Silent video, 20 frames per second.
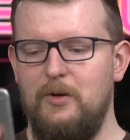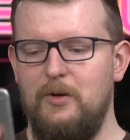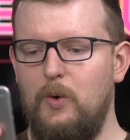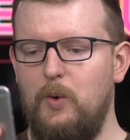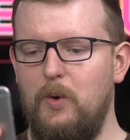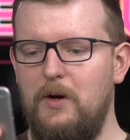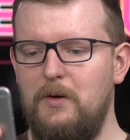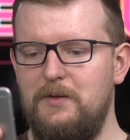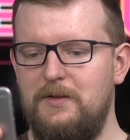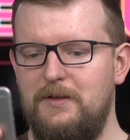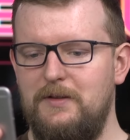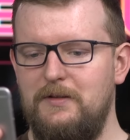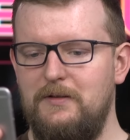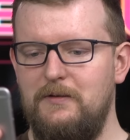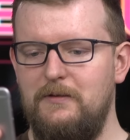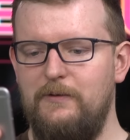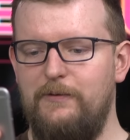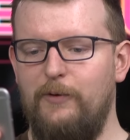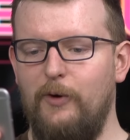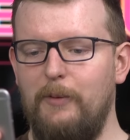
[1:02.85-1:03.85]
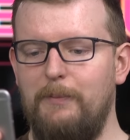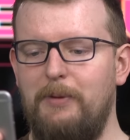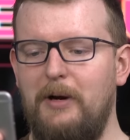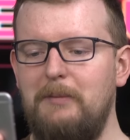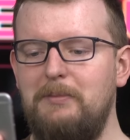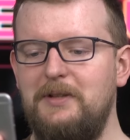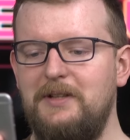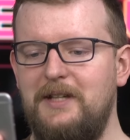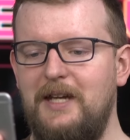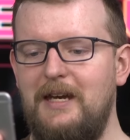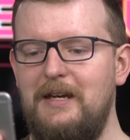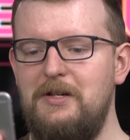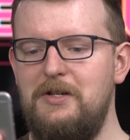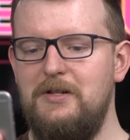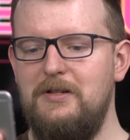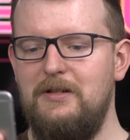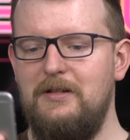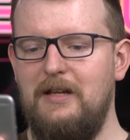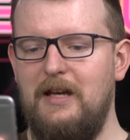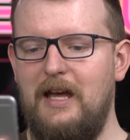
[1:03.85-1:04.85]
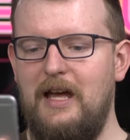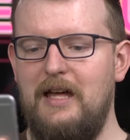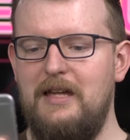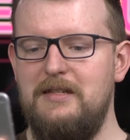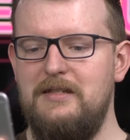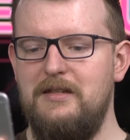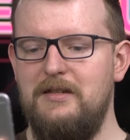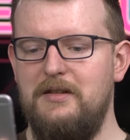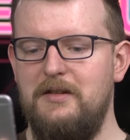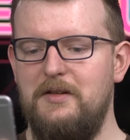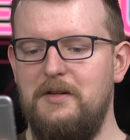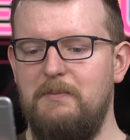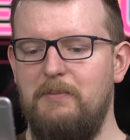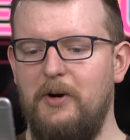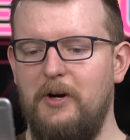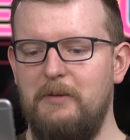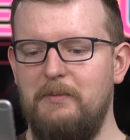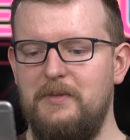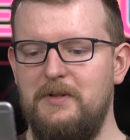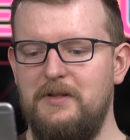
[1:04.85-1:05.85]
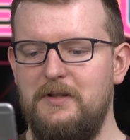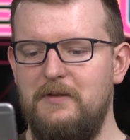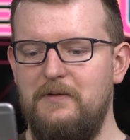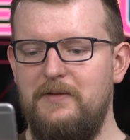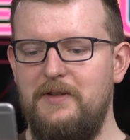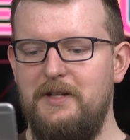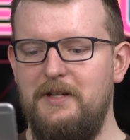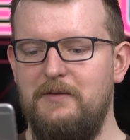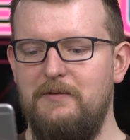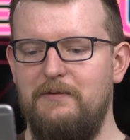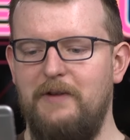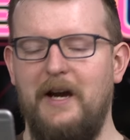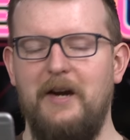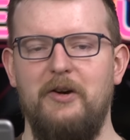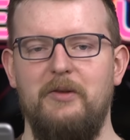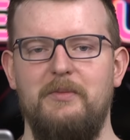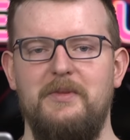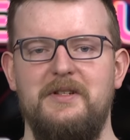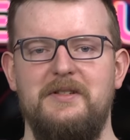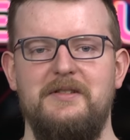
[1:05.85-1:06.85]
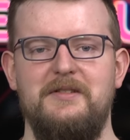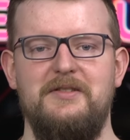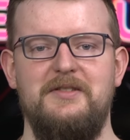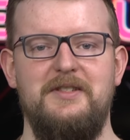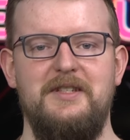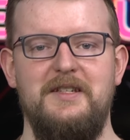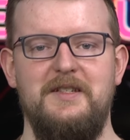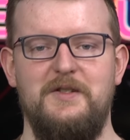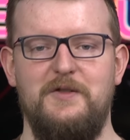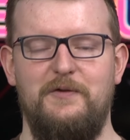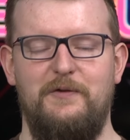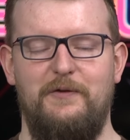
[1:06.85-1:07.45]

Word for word: quote, for publication as the Department of the Environment sees